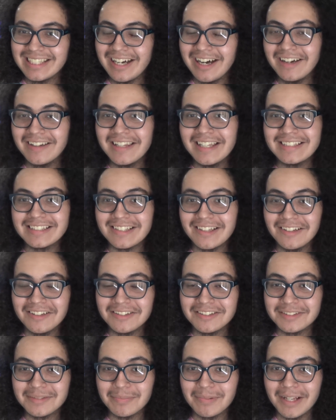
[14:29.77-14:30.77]
unless
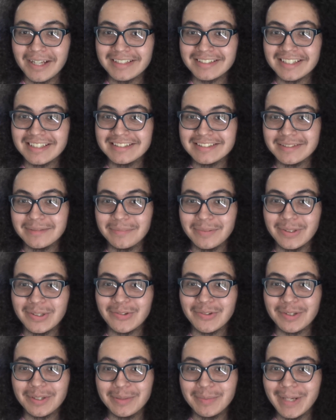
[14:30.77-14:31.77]
Color Splash ends up being
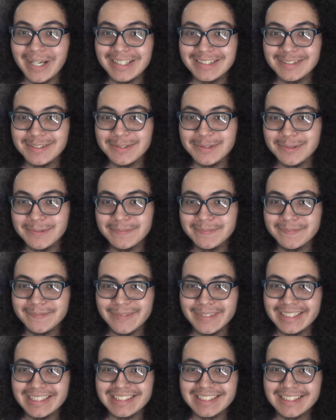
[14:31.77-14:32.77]
really bad too,
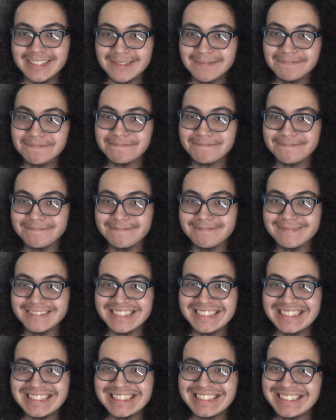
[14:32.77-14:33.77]
which
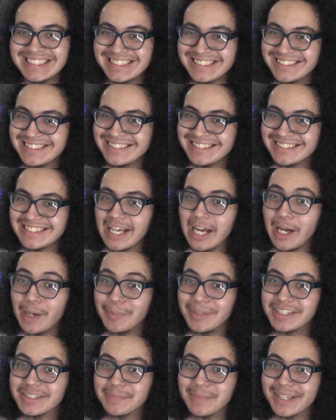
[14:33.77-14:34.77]

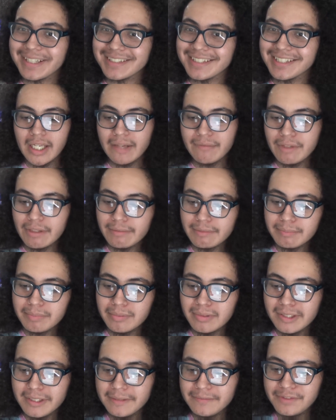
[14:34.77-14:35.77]
I'm expecting. Have you ever
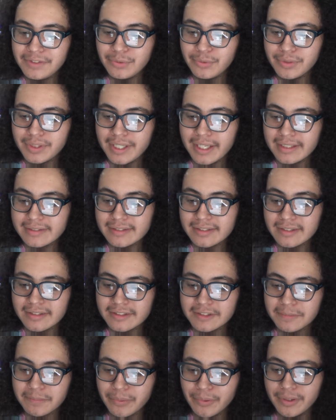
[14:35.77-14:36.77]
believed you would get to
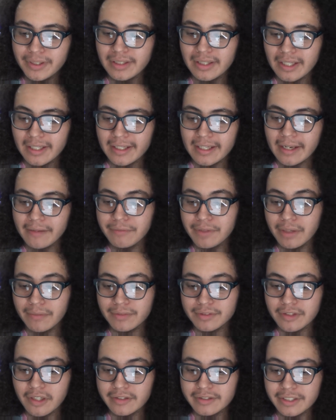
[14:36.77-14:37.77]
this point? Like, have you ever
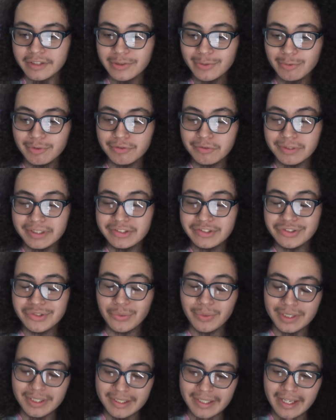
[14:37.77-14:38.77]
thought that you would reach
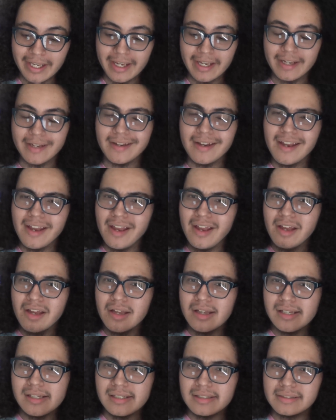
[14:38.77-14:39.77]

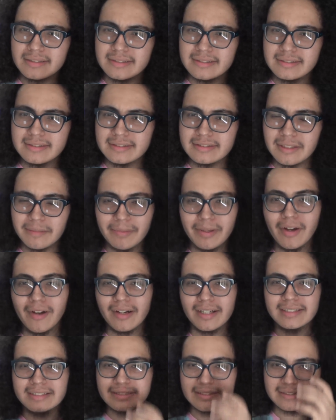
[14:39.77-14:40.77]
20K? To be
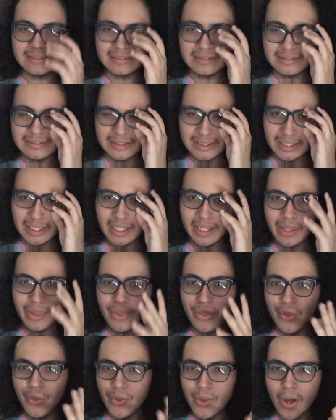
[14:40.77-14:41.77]
honest,
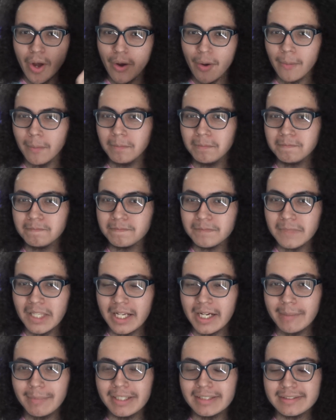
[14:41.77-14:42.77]
no.
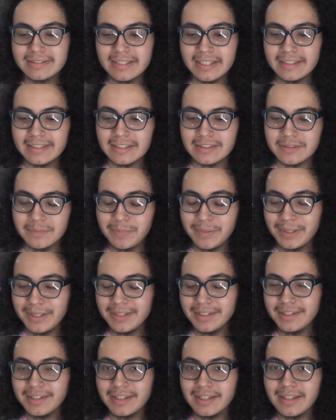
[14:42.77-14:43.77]
And I'm not saying that to
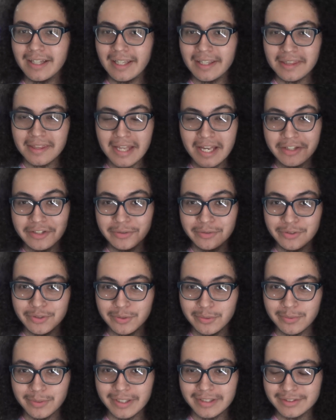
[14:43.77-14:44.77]
be like that
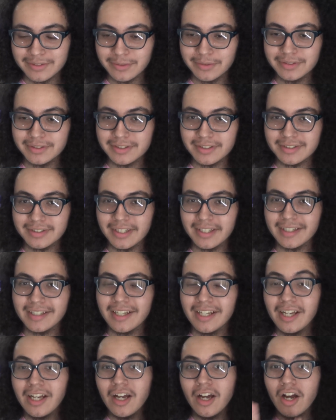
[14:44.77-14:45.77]
YouTuber that's always just like,
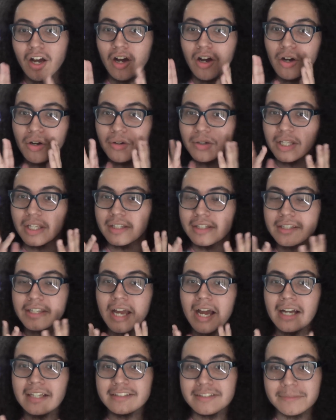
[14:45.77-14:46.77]
oh,
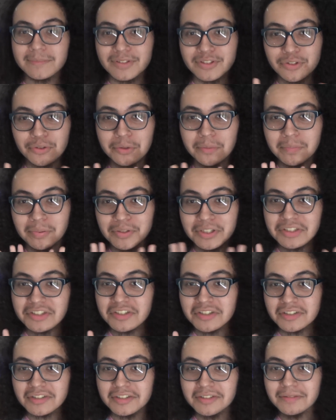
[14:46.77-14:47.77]
guys, I'm so
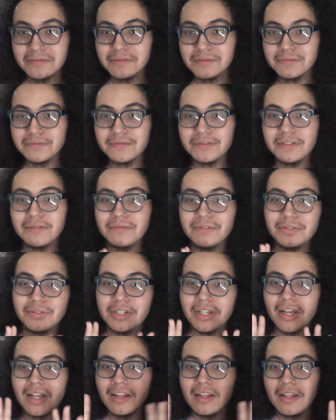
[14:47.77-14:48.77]
appreciative of you
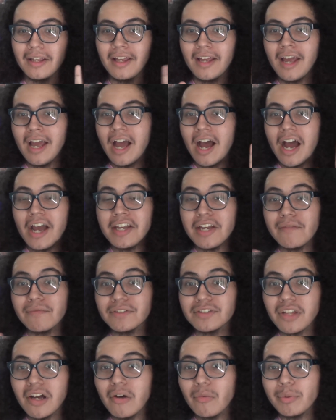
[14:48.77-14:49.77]
guys. Like, I never
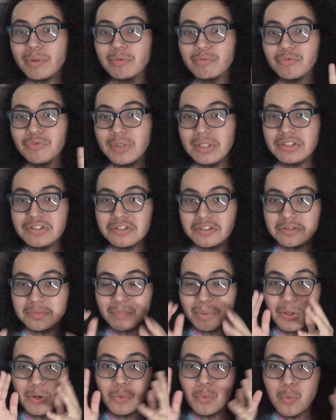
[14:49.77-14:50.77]
thought we would reach this.
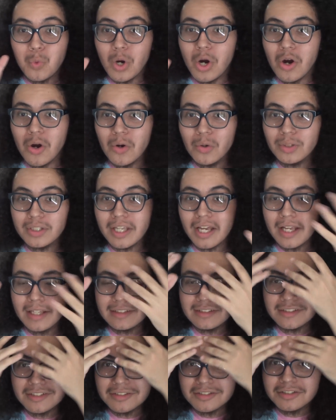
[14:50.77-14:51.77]
Whoa,
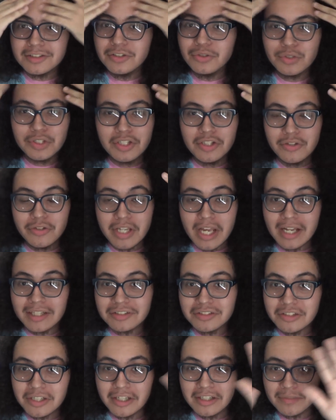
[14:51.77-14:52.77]
it's just you
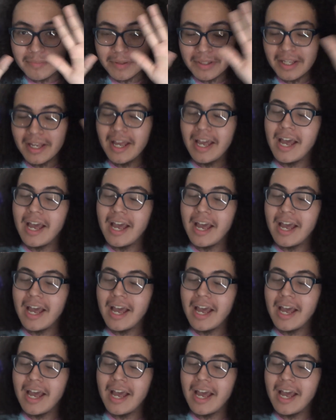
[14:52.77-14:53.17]
guys changed. But